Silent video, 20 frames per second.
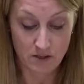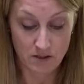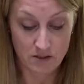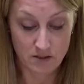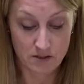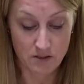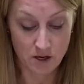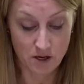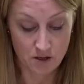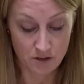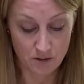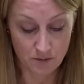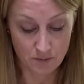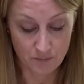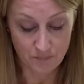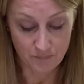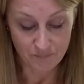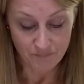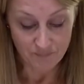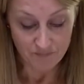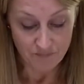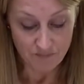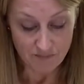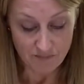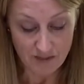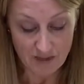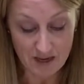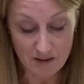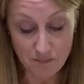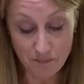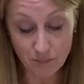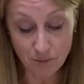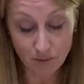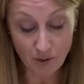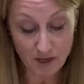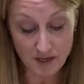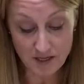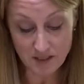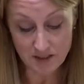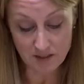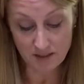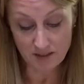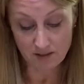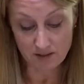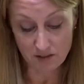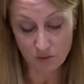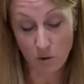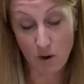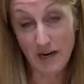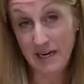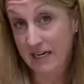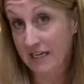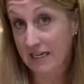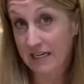So, and pricing's quite